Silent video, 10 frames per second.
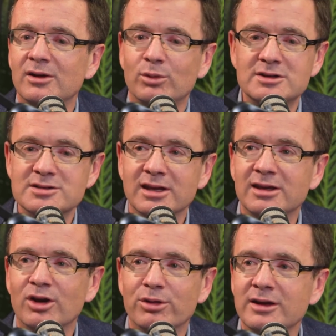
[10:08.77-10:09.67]
We just think
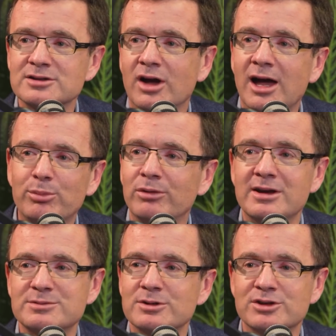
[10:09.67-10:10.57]
things go up,
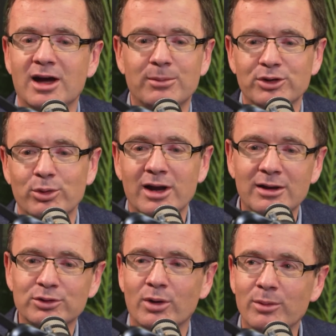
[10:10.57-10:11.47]
investments go up, so we don't
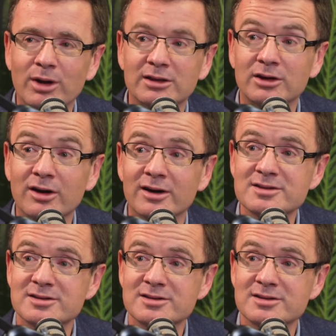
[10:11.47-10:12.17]
have to worry about the costs.